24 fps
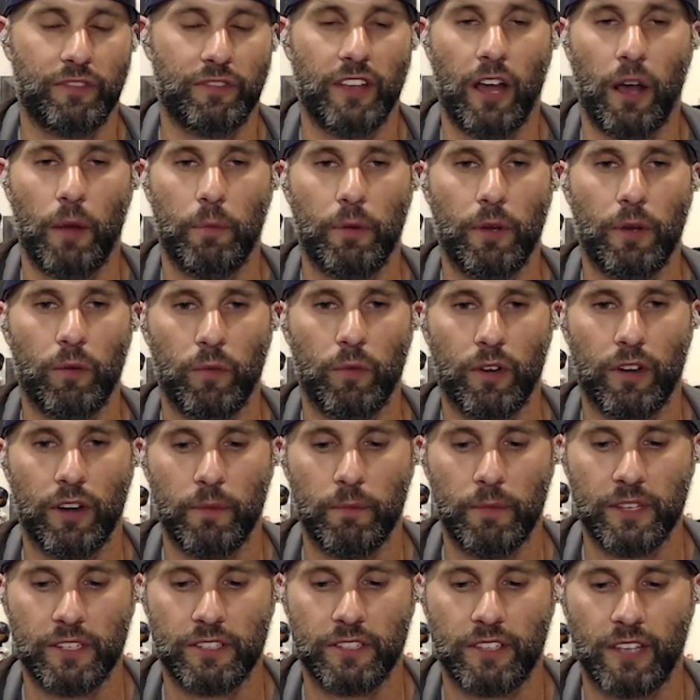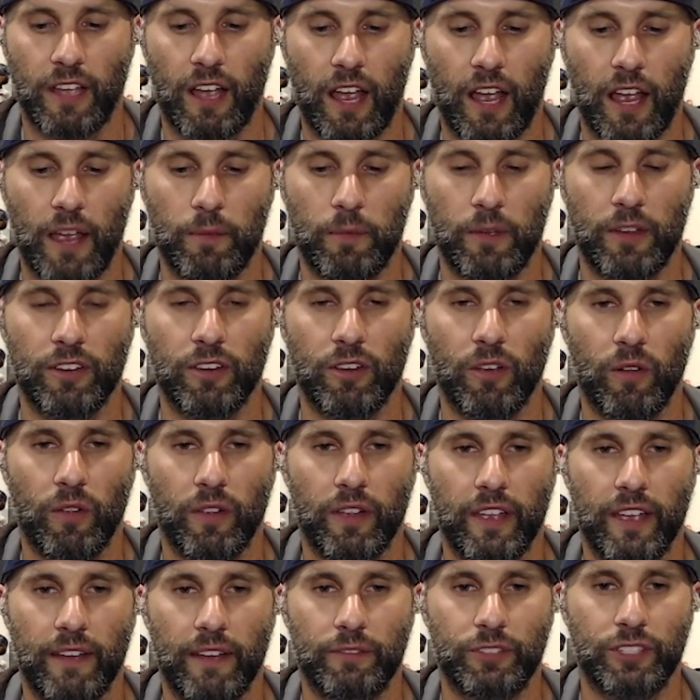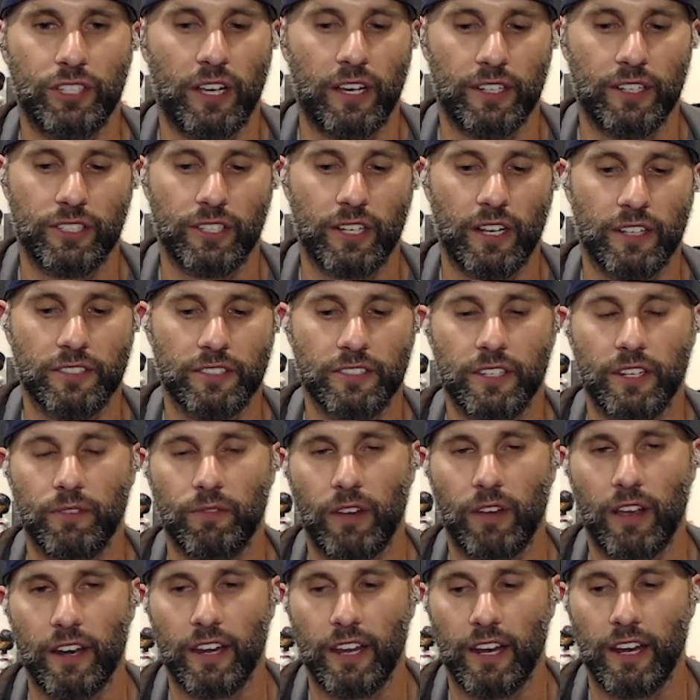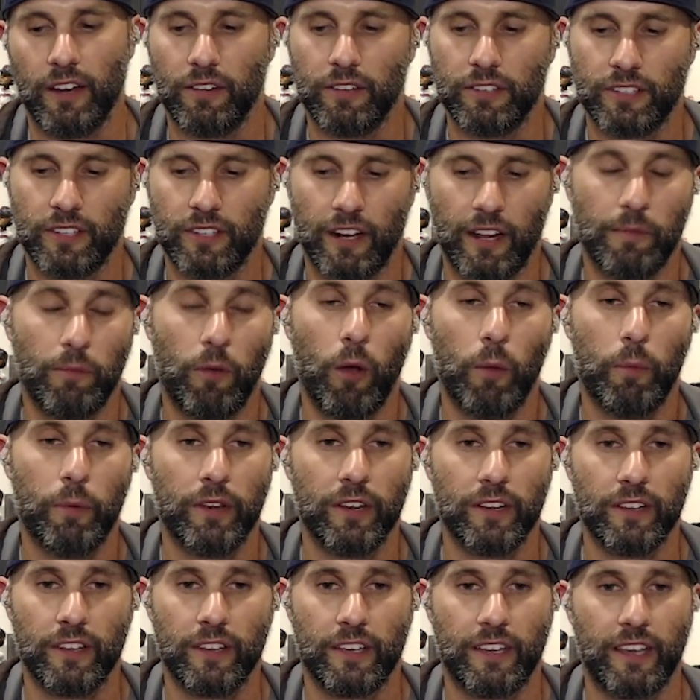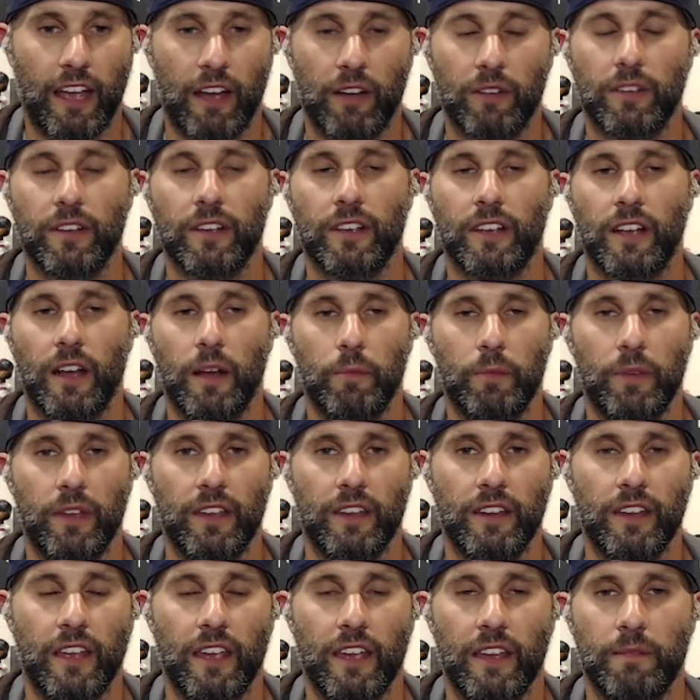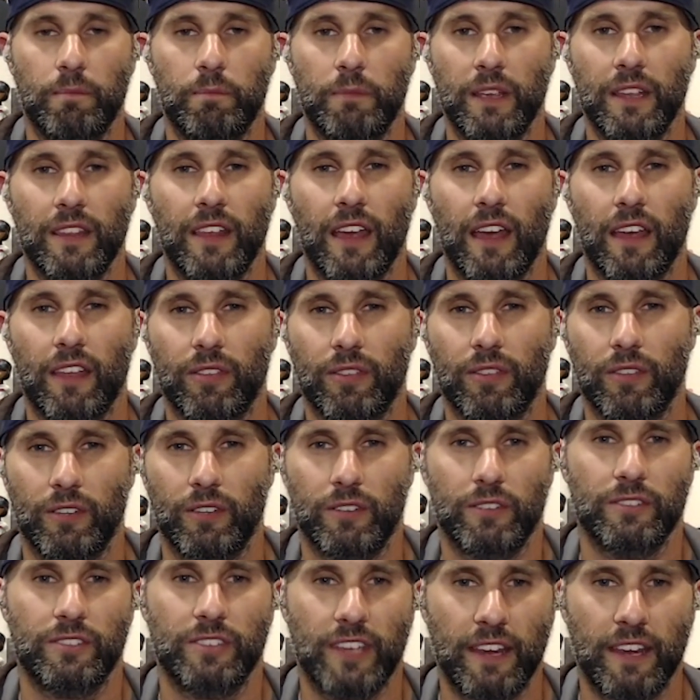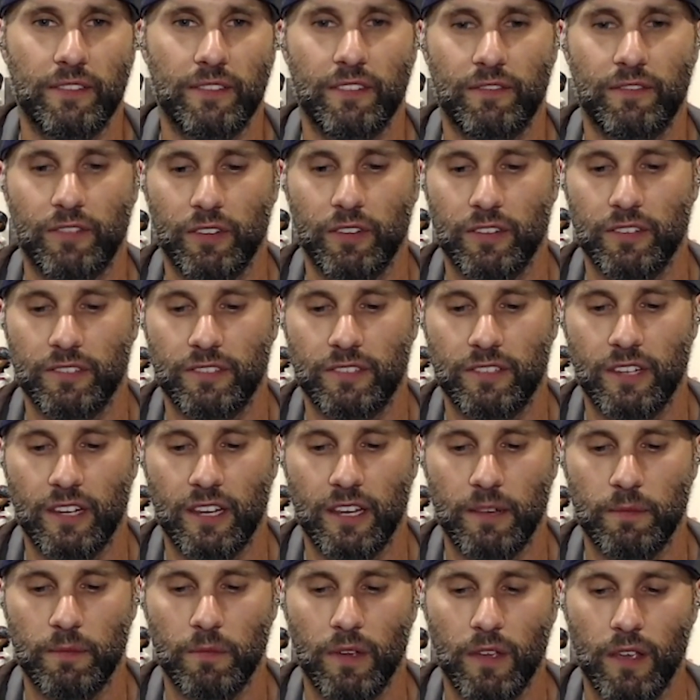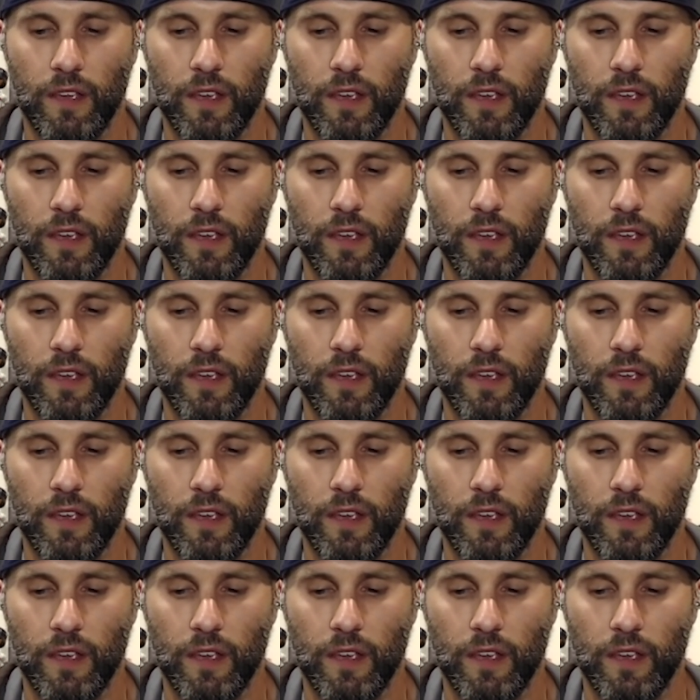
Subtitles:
Delpit were to miss time and you only have John Johnson and Ronnie Harrison, I'm hoping LeCount could come in and be that third safety for this team.